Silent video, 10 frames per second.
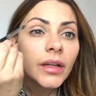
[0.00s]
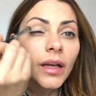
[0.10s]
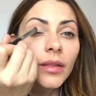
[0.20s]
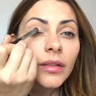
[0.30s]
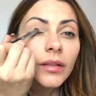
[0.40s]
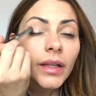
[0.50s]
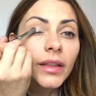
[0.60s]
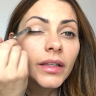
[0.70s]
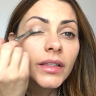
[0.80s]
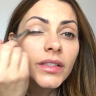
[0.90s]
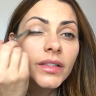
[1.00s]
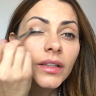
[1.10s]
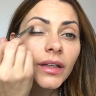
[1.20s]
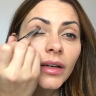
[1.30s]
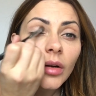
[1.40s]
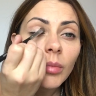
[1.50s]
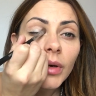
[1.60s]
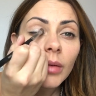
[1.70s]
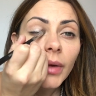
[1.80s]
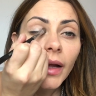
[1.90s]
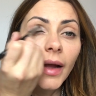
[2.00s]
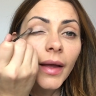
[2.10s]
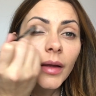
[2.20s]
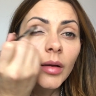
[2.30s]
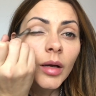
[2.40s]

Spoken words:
And like this is just gonna kind of open up my eye.